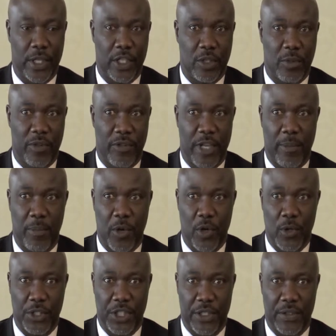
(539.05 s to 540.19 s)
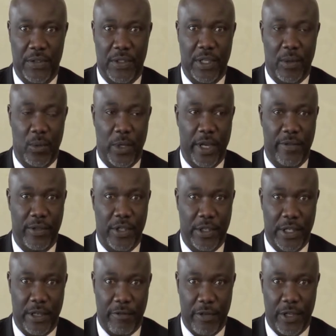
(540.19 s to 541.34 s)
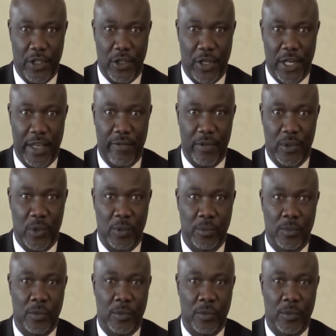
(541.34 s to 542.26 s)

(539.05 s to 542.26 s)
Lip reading: take some of the approaches that we have taken at the federal level.